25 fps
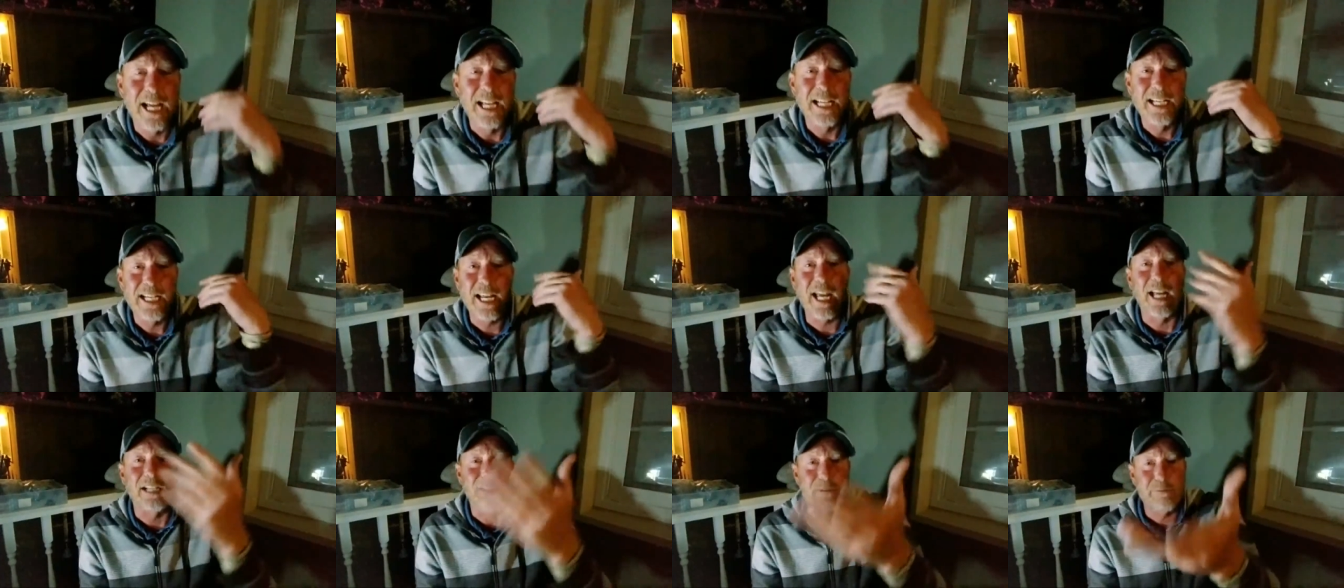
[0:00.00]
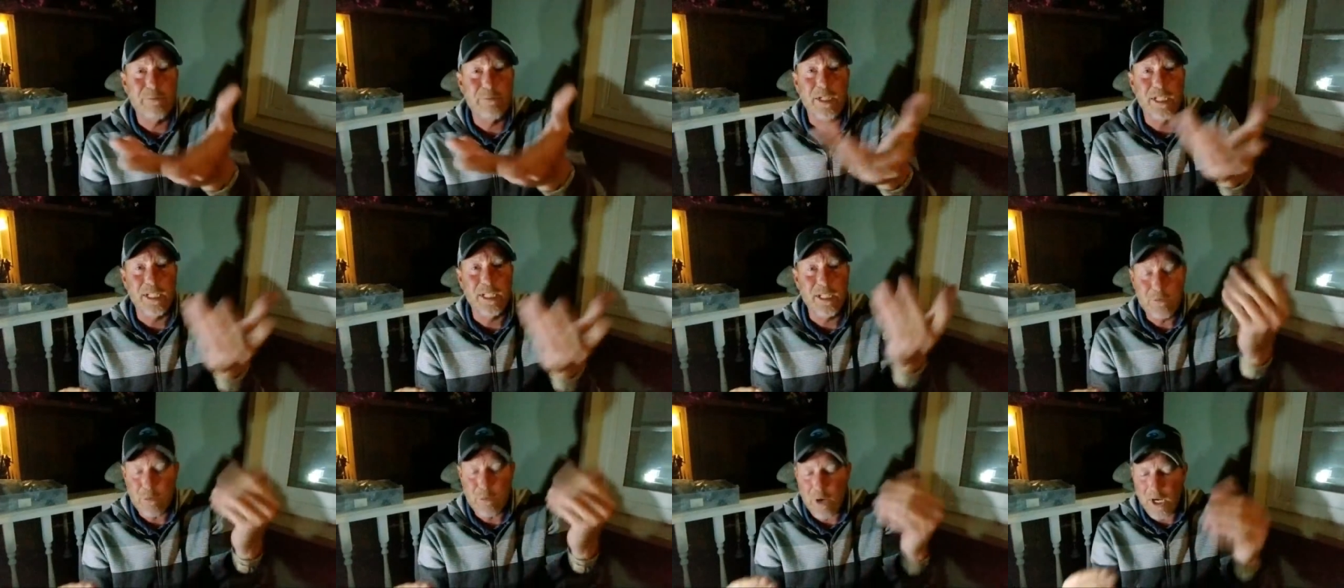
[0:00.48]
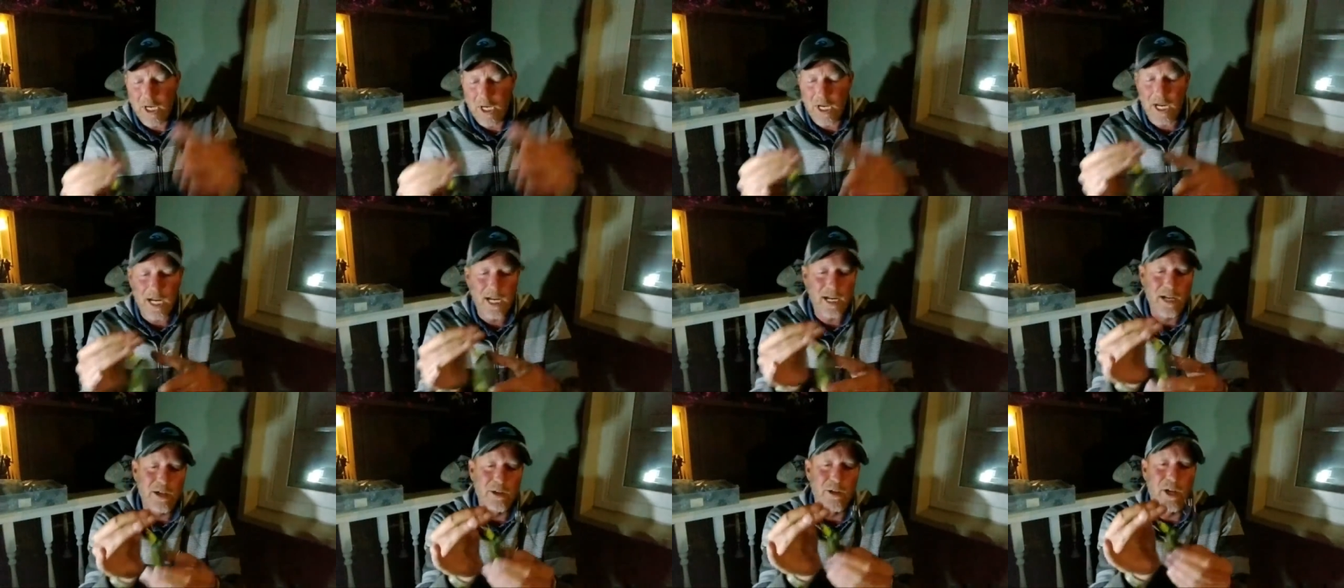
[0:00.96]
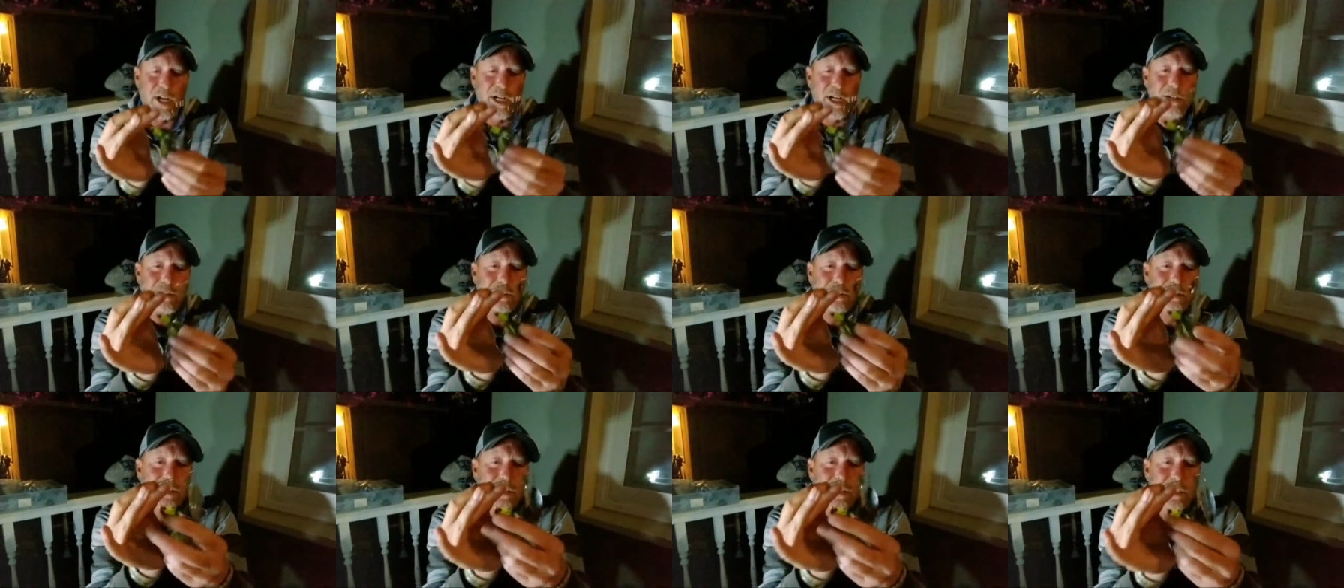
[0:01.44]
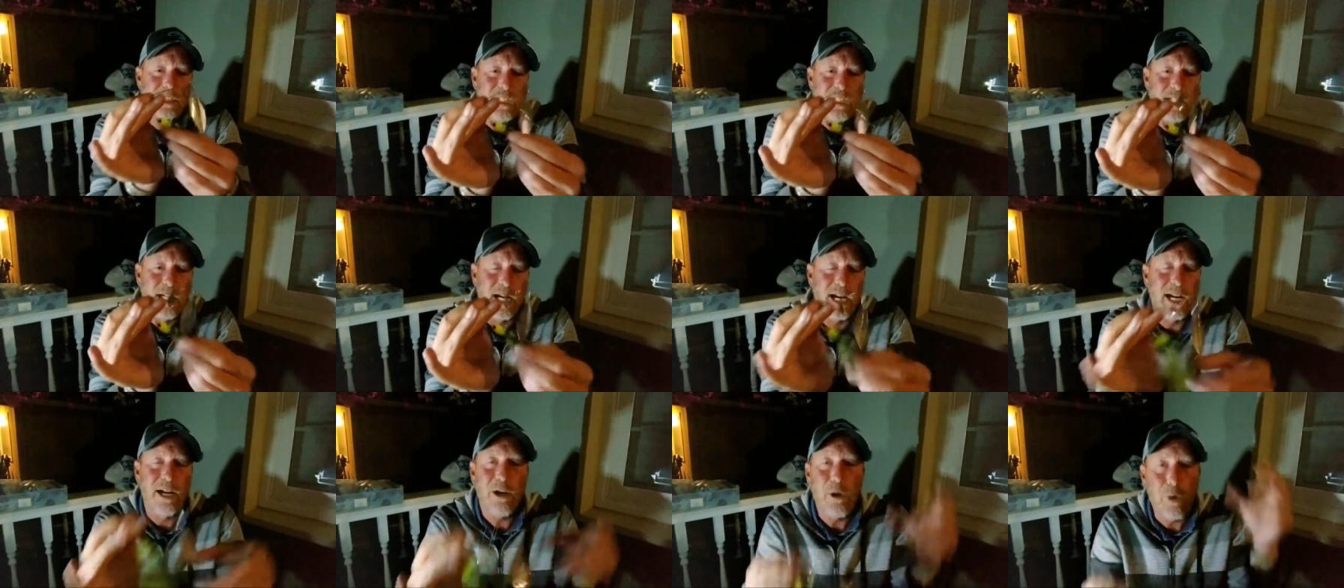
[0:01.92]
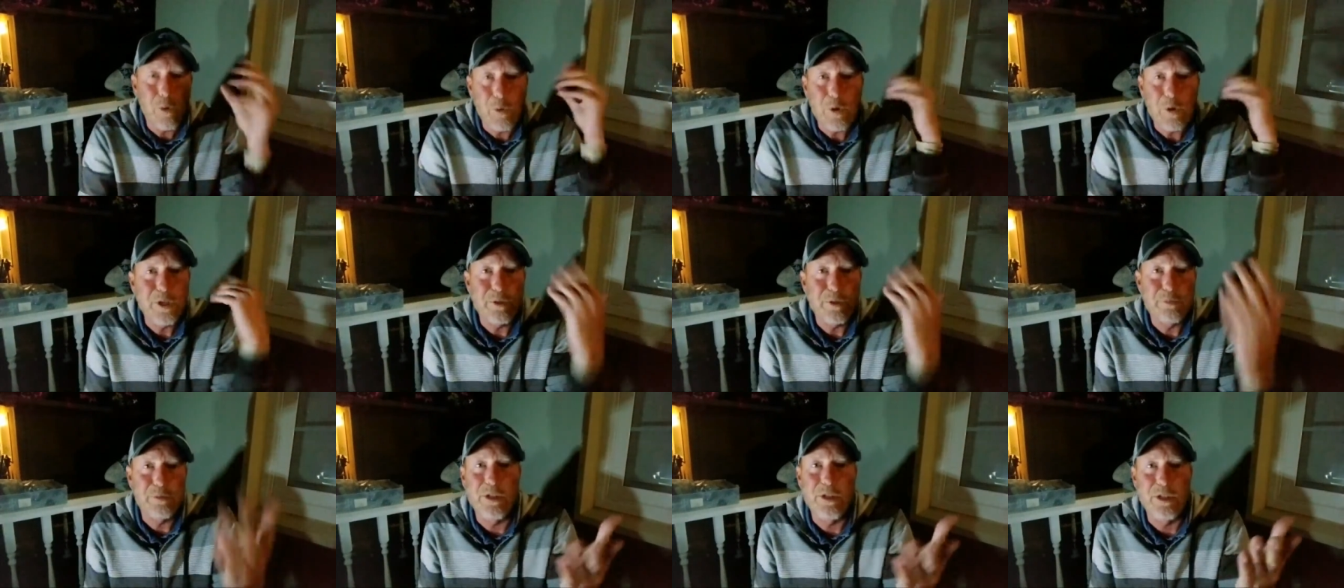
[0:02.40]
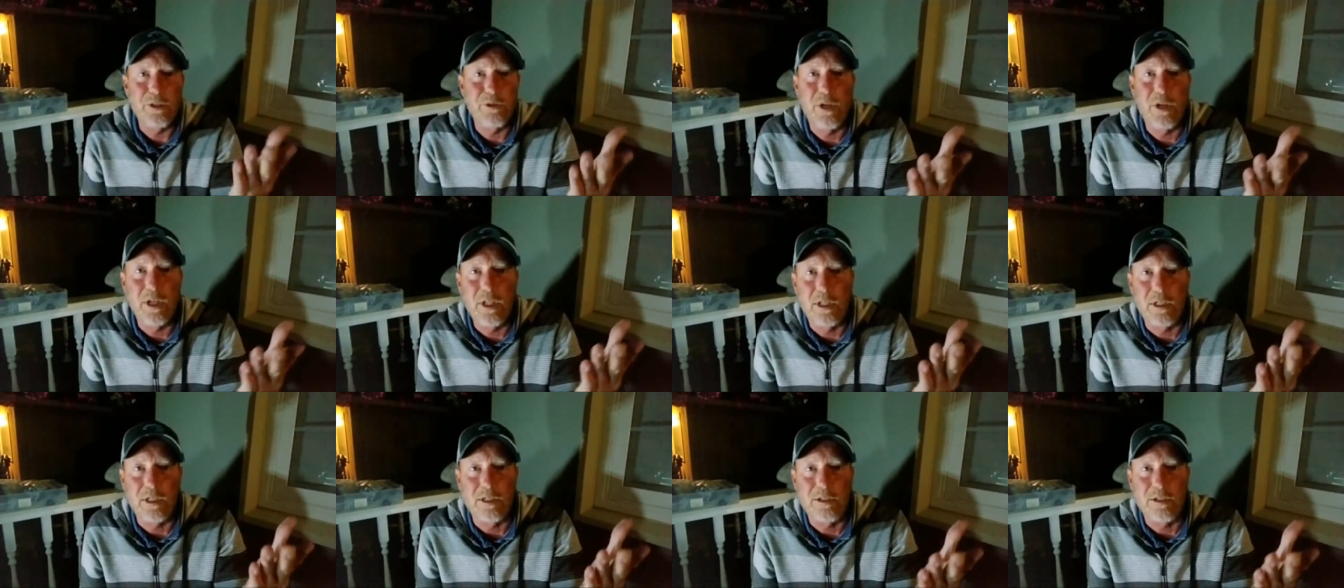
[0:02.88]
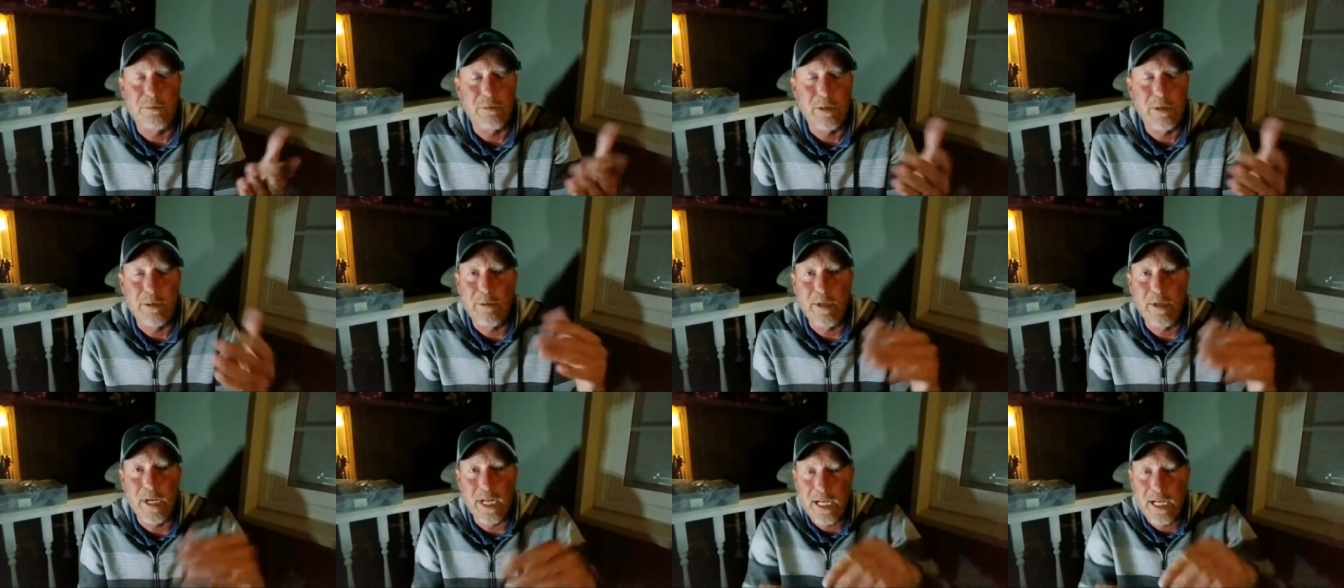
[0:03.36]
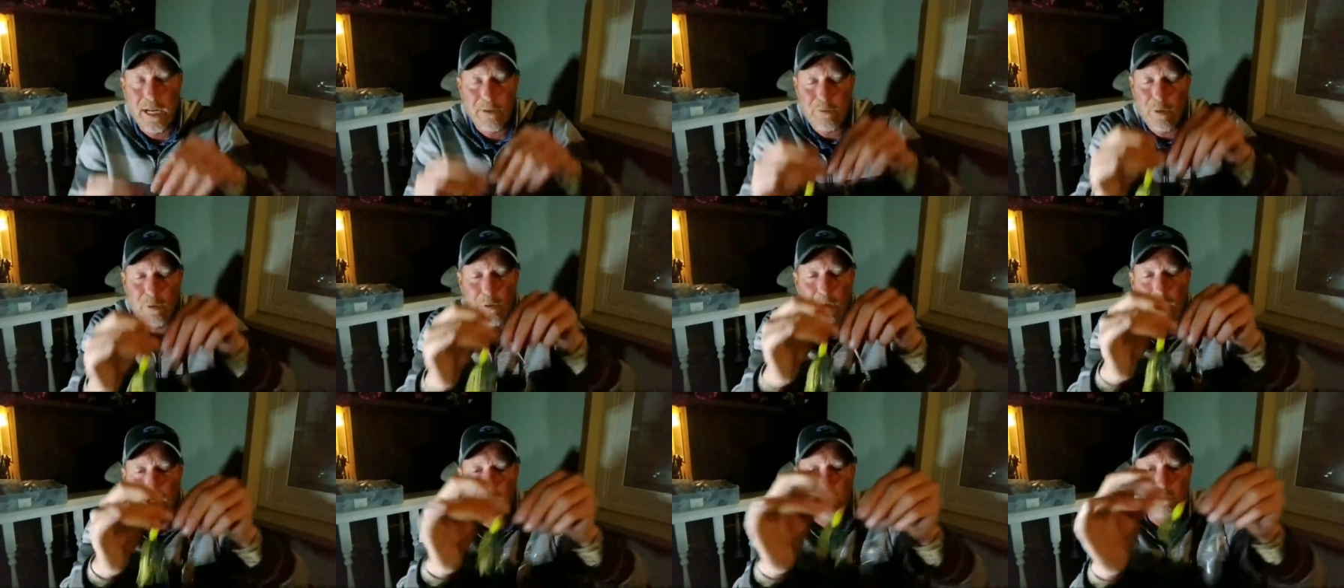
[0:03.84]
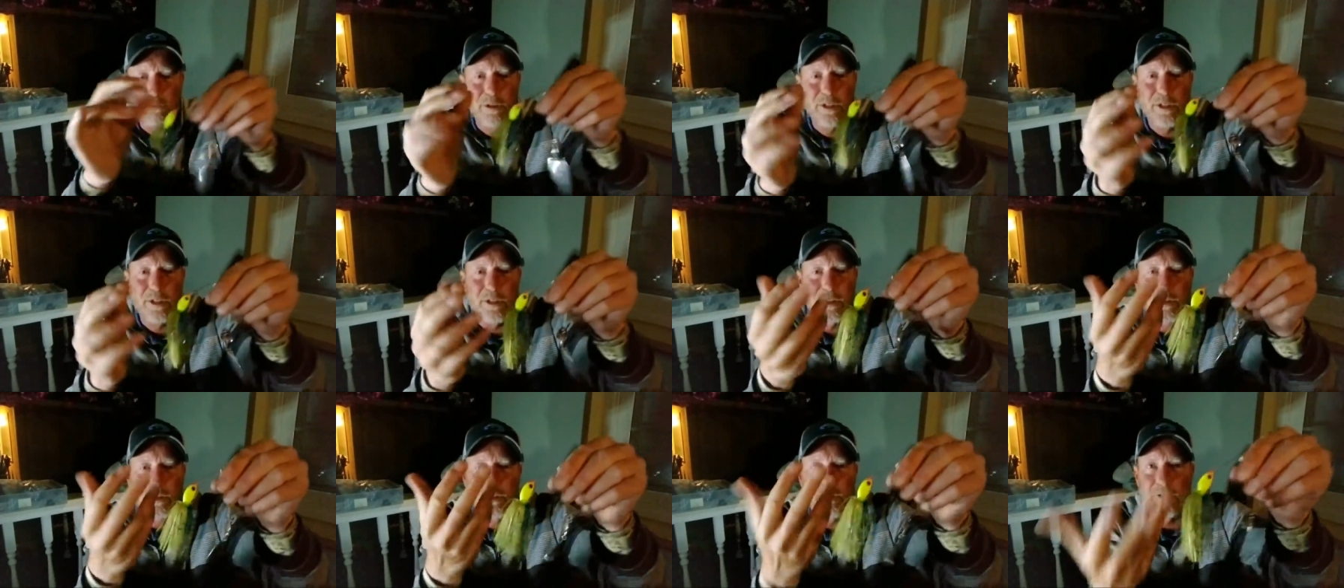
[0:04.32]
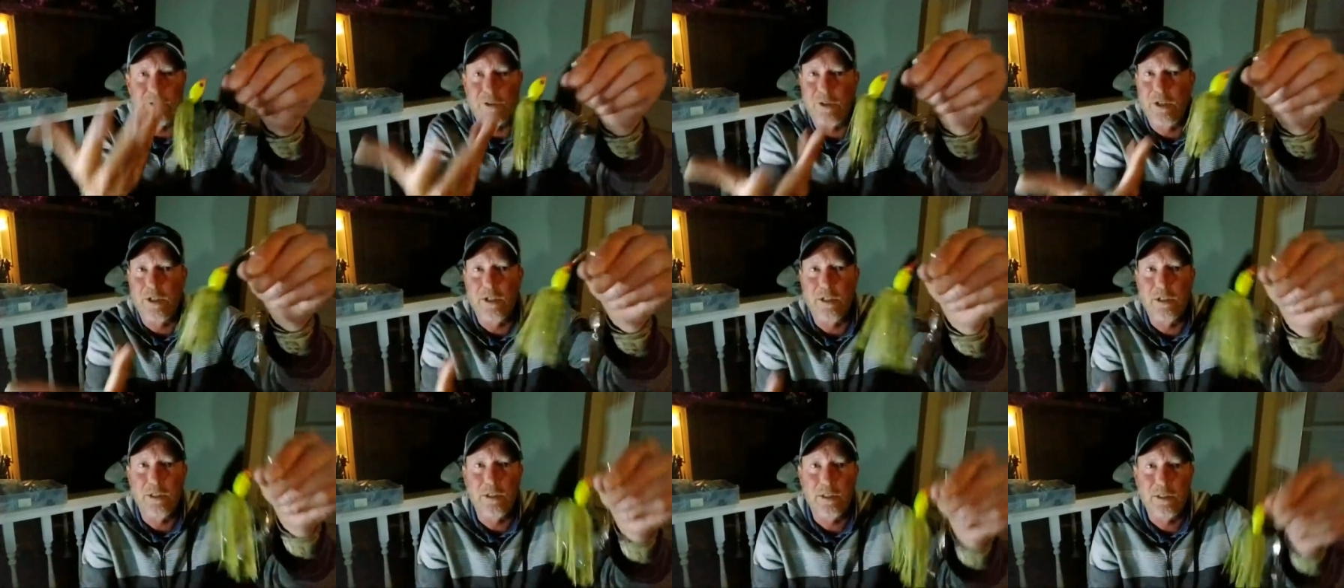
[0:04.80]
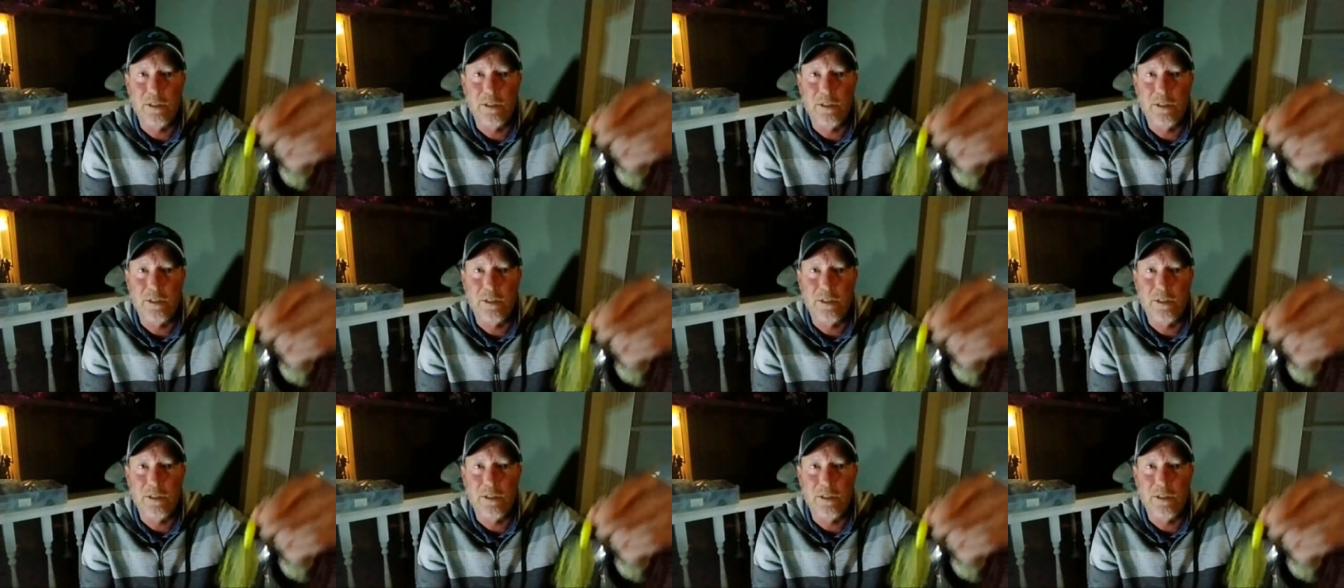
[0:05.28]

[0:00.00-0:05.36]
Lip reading: Yeah, something you want. I don't know. I always put a trailer on spinnerbait. I never run them with just a skirt,